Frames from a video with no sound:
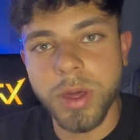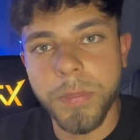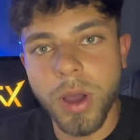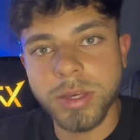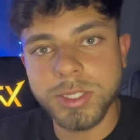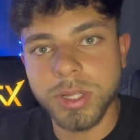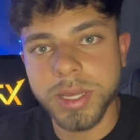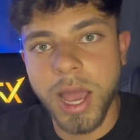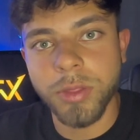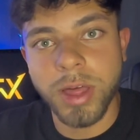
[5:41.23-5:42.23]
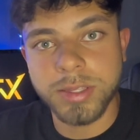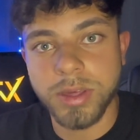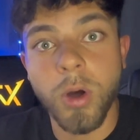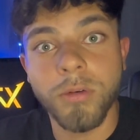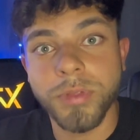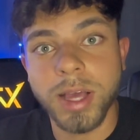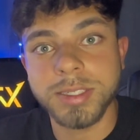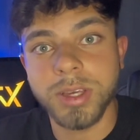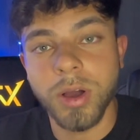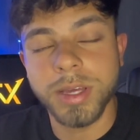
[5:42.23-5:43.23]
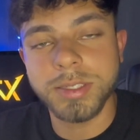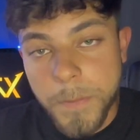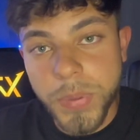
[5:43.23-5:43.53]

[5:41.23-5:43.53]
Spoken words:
a personal account that's of that size.